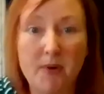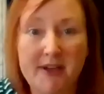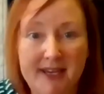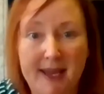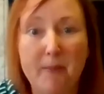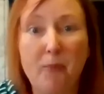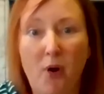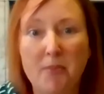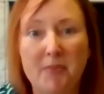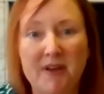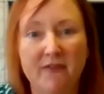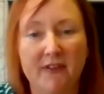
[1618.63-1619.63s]
but yeah,
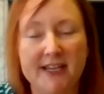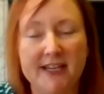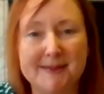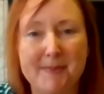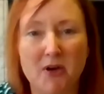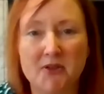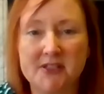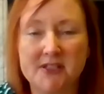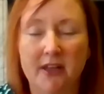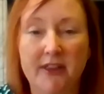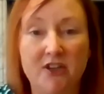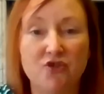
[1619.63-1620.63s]
probably face mask.
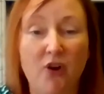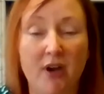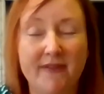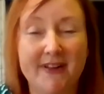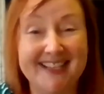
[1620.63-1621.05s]
I think driving